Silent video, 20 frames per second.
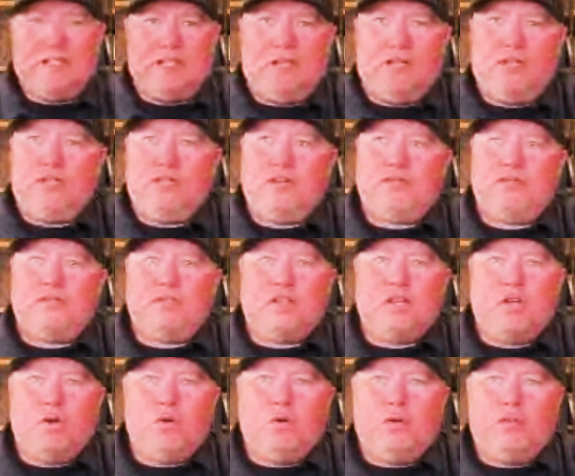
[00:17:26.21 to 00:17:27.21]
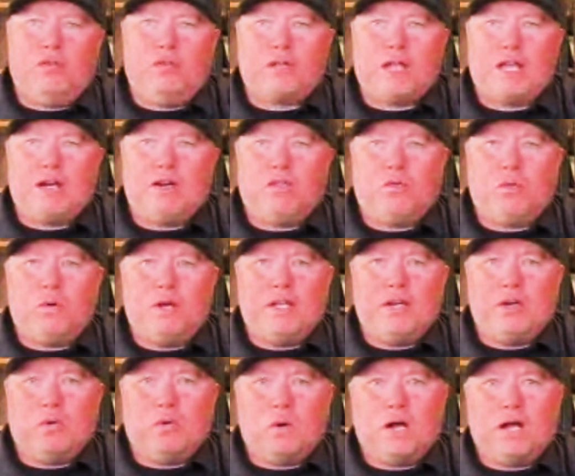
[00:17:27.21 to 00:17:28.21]
You know, you have to go with kind of the way
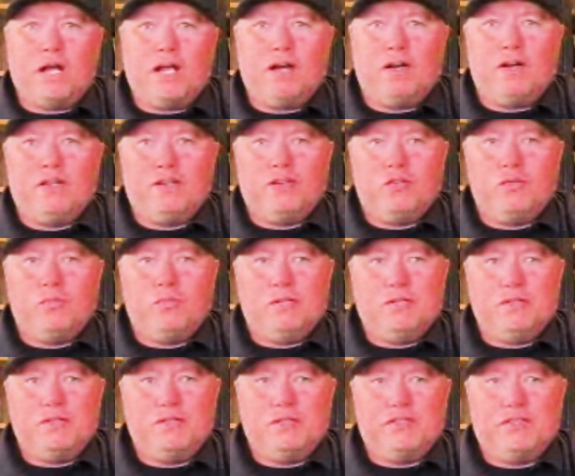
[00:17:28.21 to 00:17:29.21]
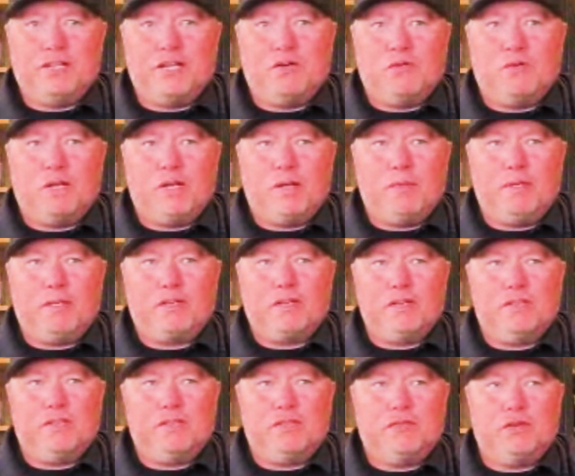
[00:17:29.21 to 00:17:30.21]
you're wired and do business that way
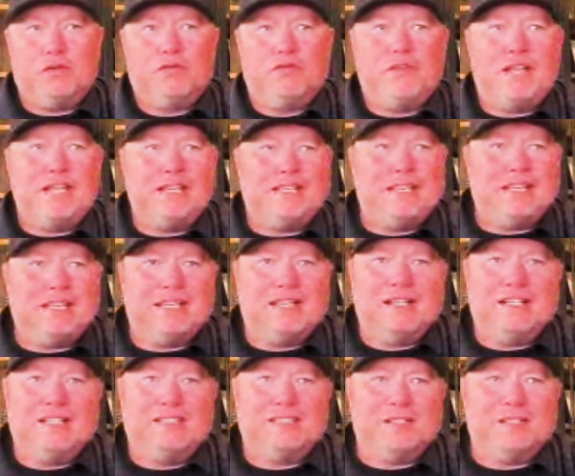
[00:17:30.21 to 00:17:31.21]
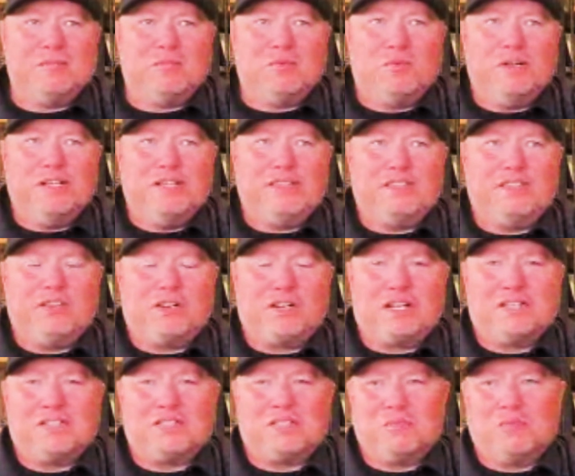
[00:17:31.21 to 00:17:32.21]
because if you're faking it at some point that your
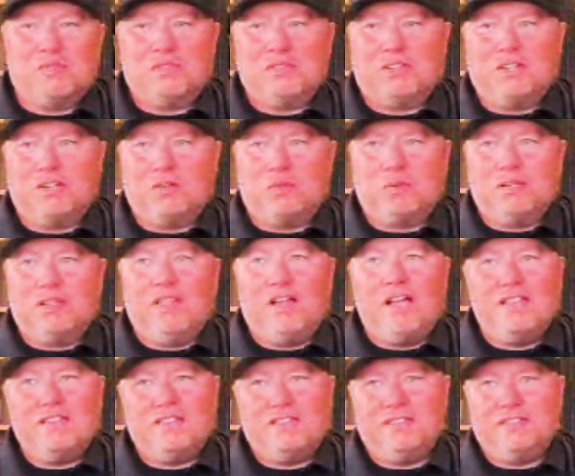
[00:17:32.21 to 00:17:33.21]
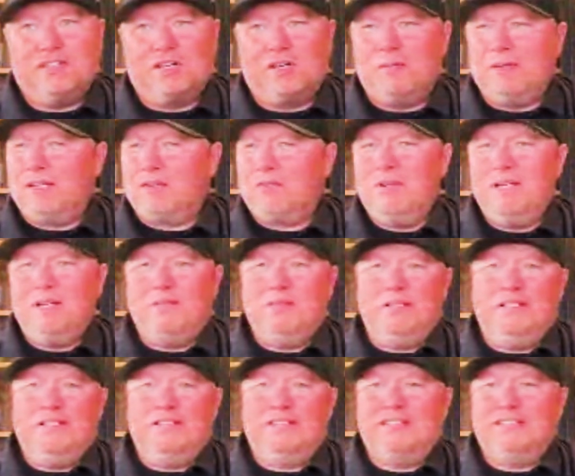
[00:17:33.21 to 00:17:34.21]
customers are going to realize it and they're going to be like, "Wait a
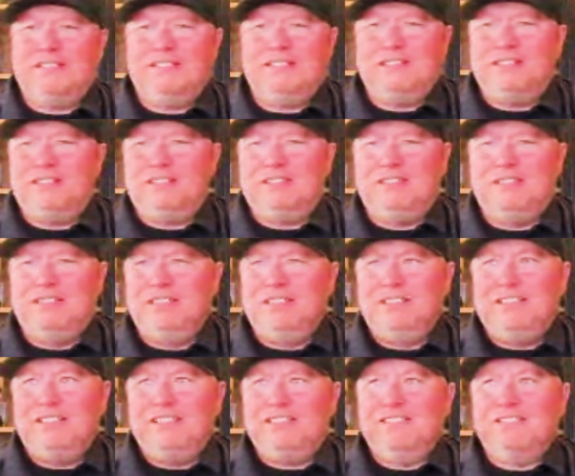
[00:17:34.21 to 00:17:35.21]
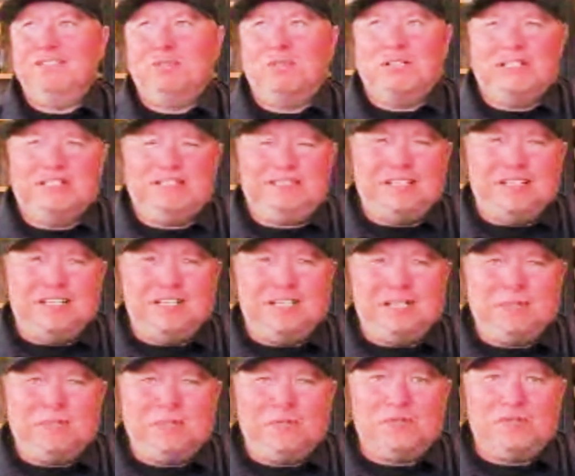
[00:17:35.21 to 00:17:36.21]
minute, this isn't this isn't what I signed
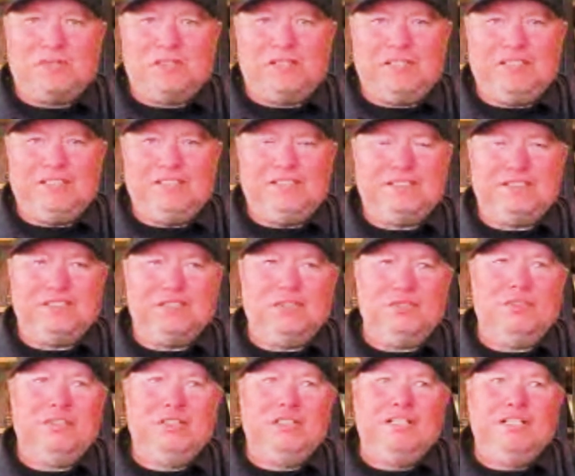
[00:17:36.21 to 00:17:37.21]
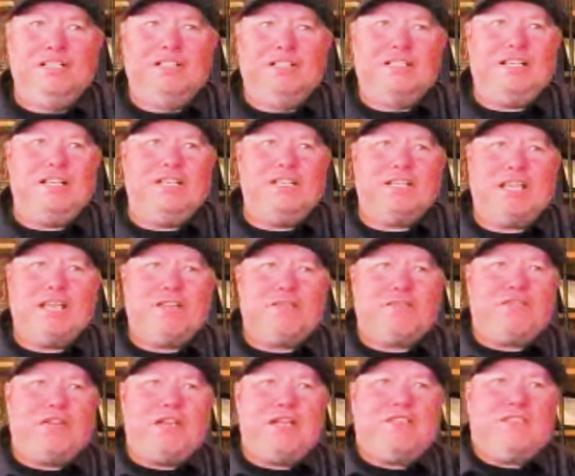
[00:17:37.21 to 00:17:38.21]
up for, right?" So, yeah, you can't
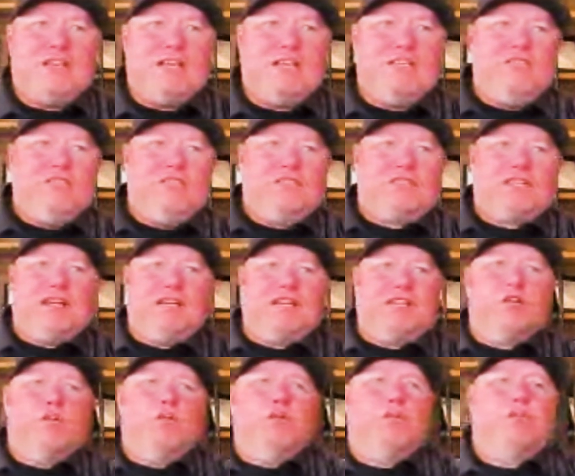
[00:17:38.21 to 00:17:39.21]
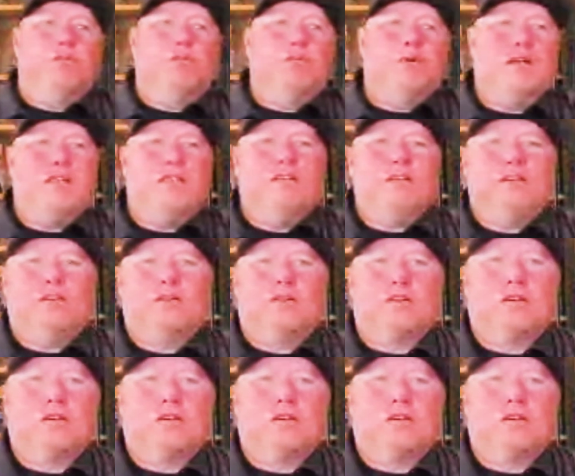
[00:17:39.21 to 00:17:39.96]
fake that. You just got to go with the way that your